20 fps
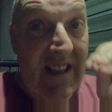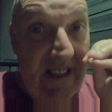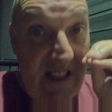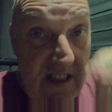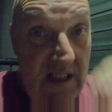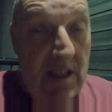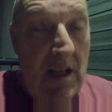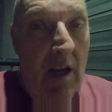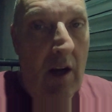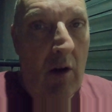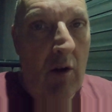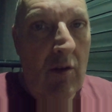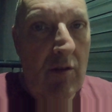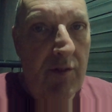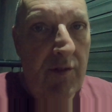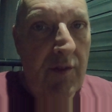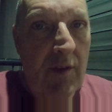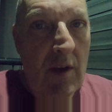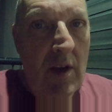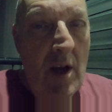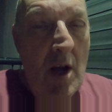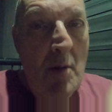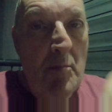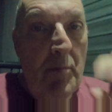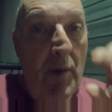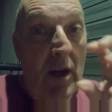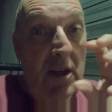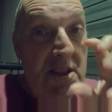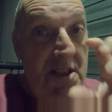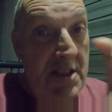itself,
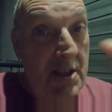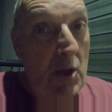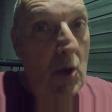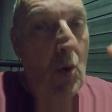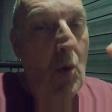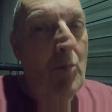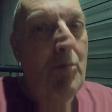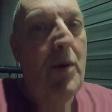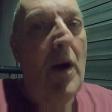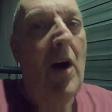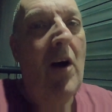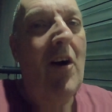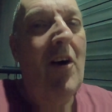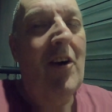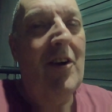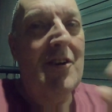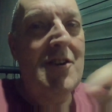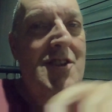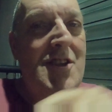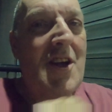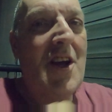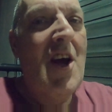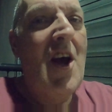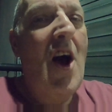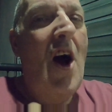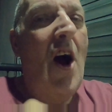but still part